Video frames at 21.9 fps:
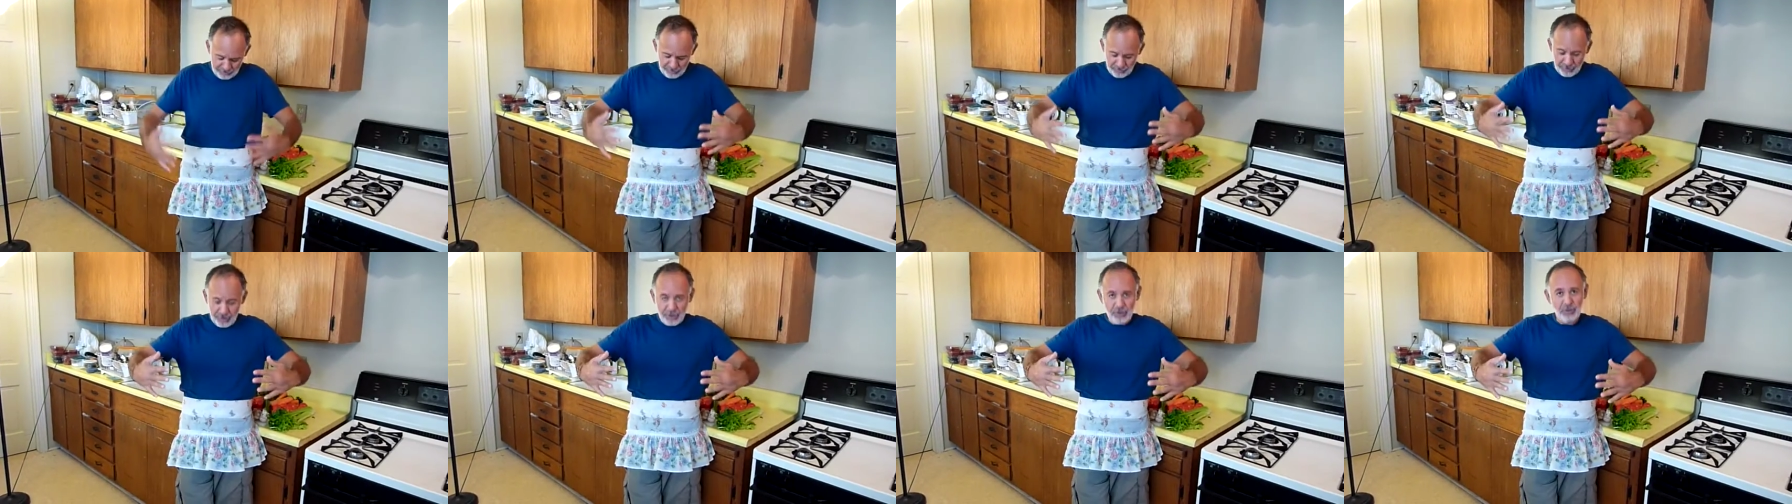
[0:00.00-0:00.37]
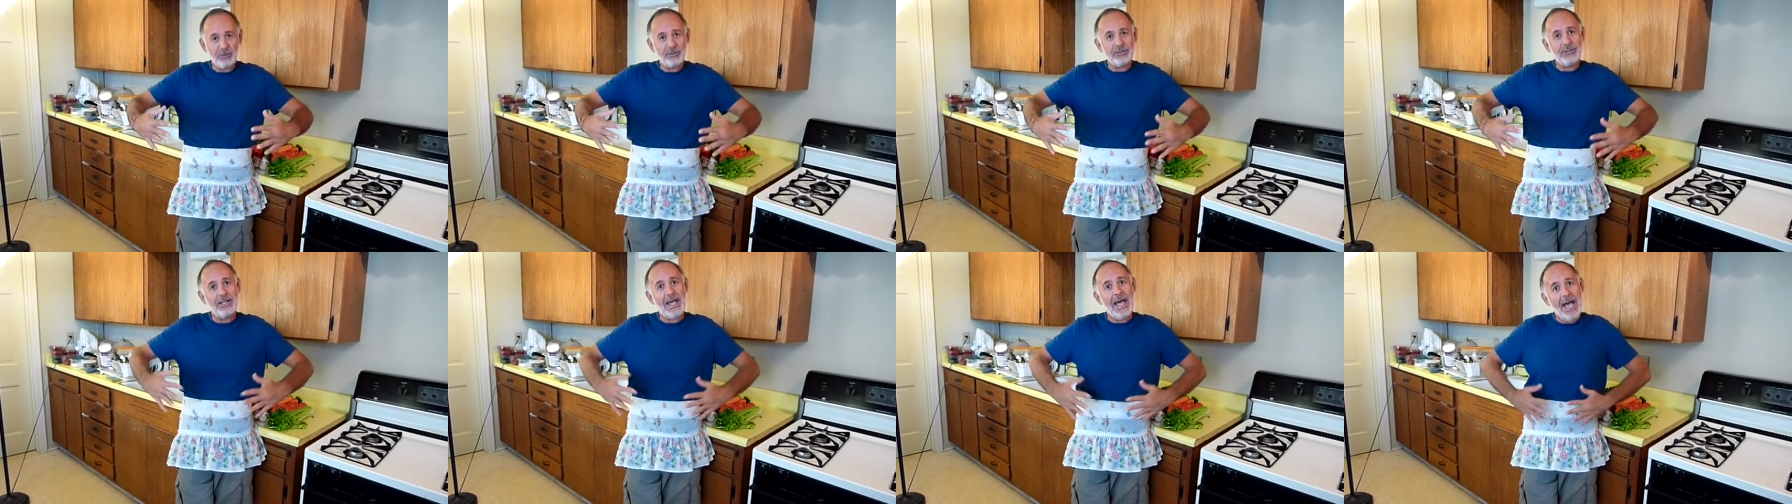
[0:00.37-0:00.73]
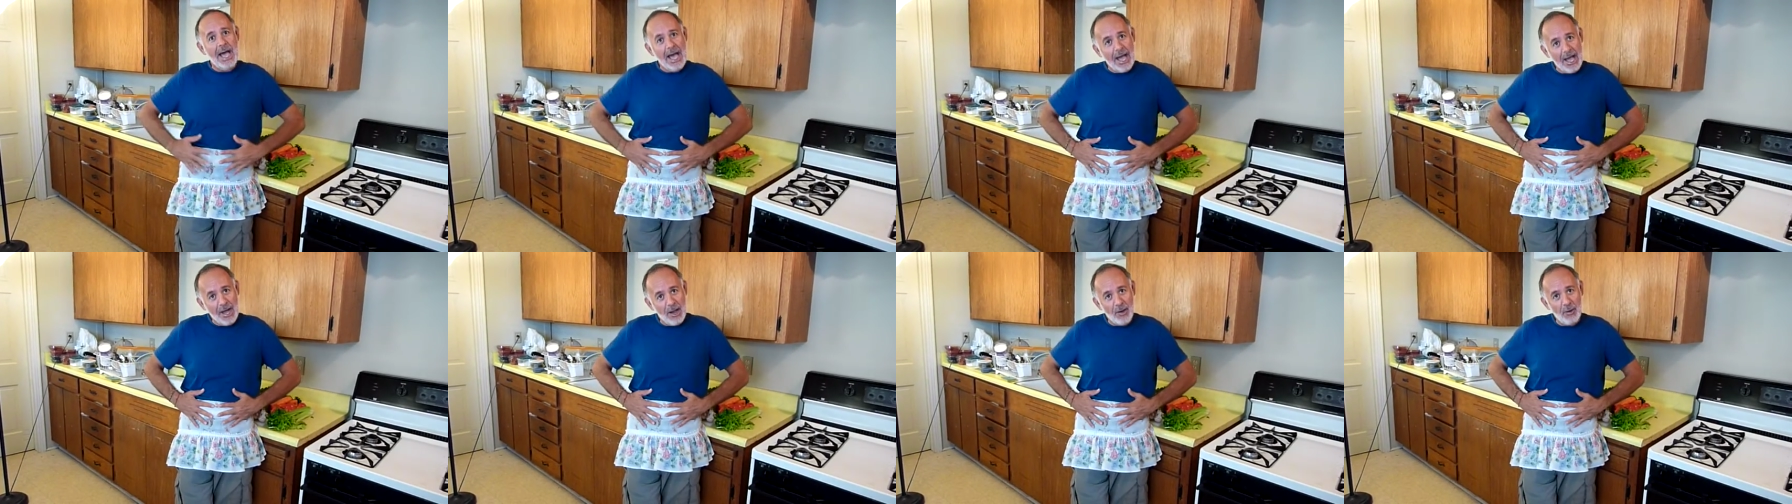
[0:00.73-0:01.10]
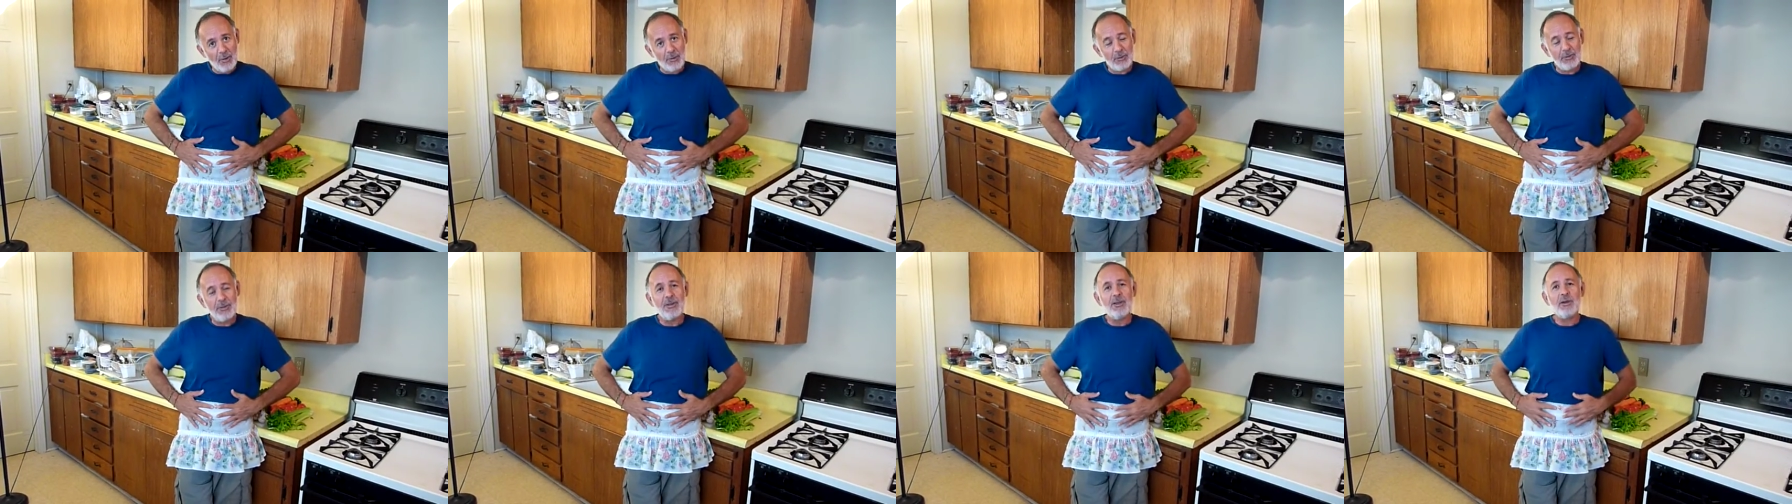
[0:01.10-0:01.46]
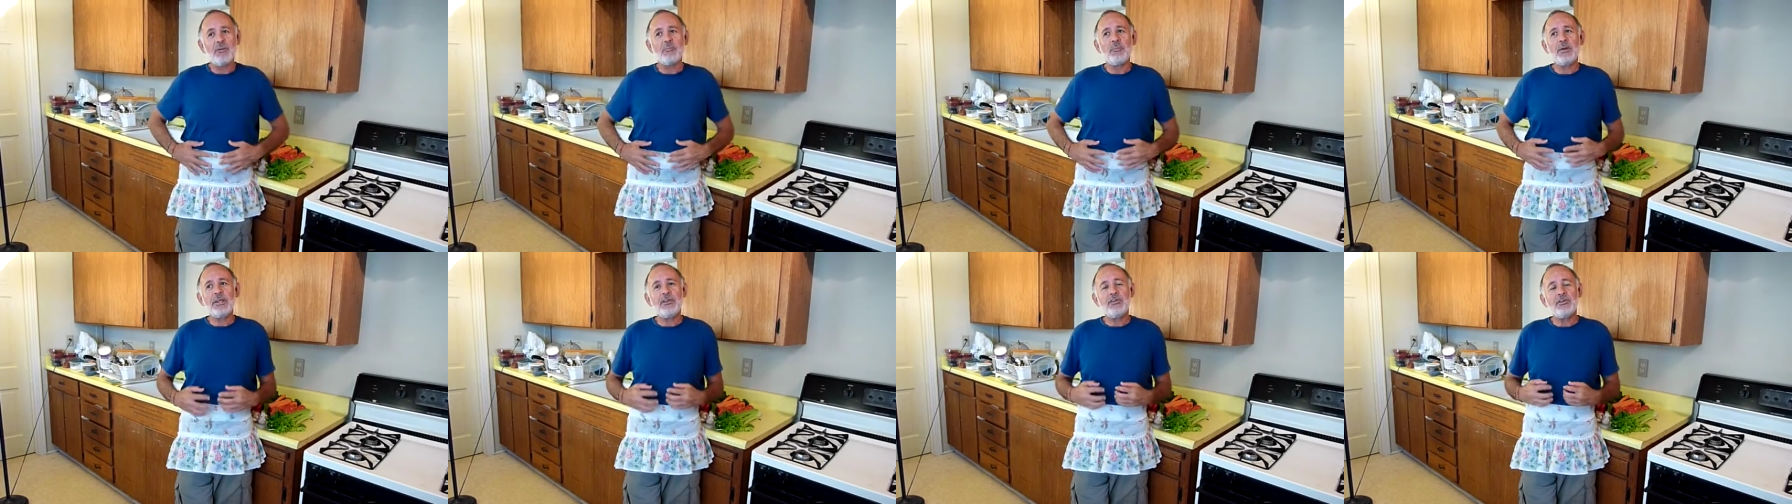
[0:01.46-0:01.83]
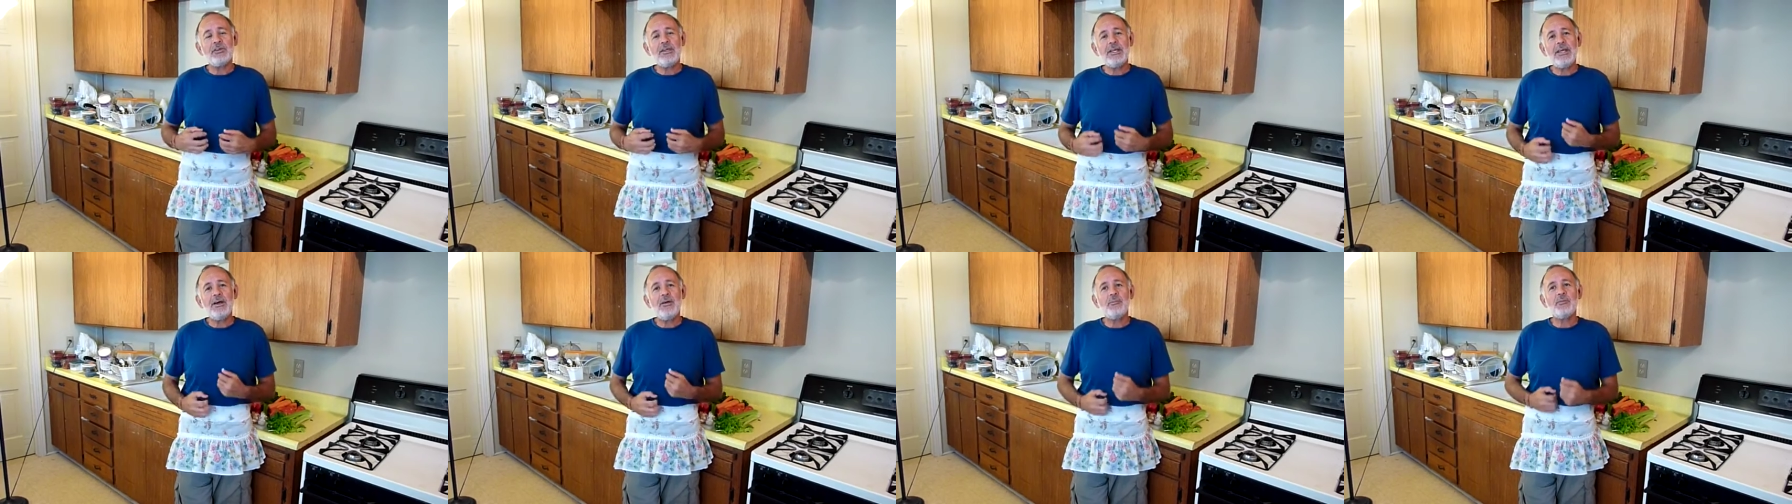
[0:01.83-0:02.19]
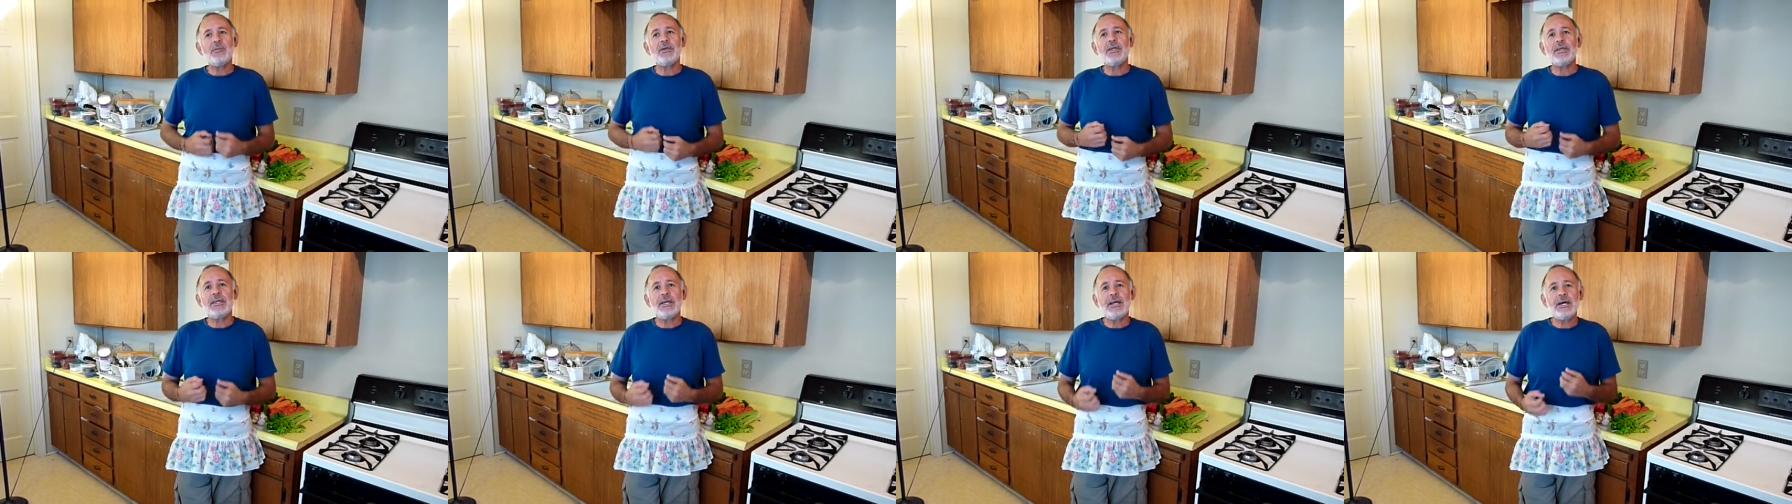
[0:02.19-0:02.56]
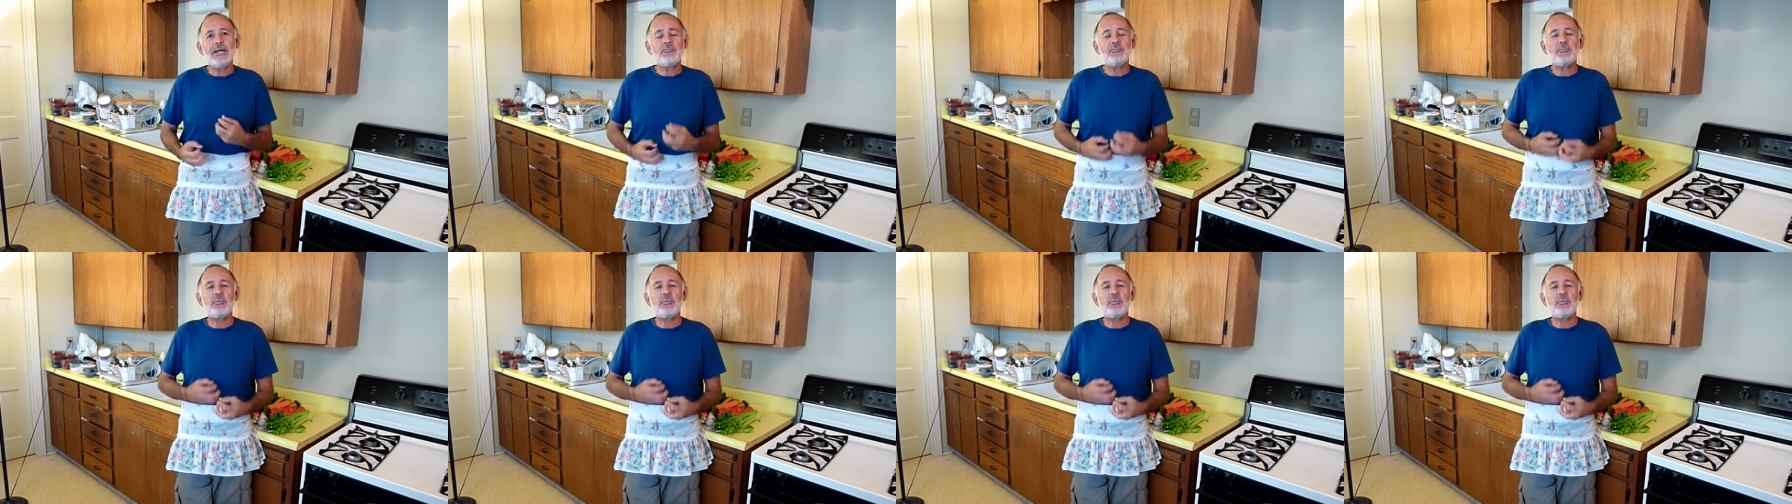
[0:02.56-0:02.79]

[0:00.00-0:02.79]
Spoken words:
going to go down, but it's going to help the gut